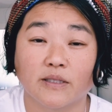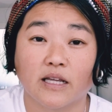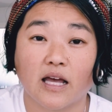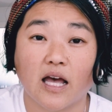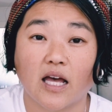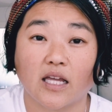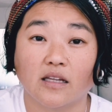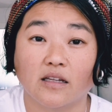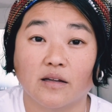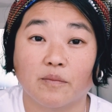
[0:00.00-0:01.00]
but
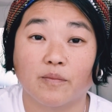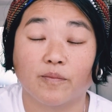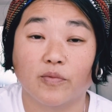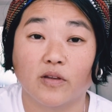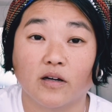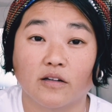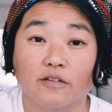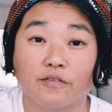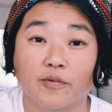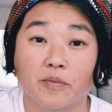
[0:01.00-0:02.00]
I am
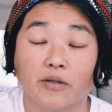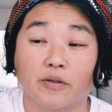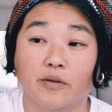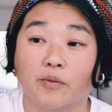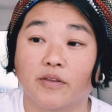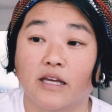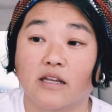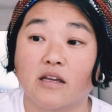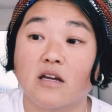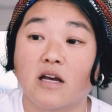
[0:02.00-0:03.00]
not familiar with
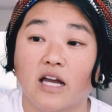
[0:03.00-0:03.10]
that.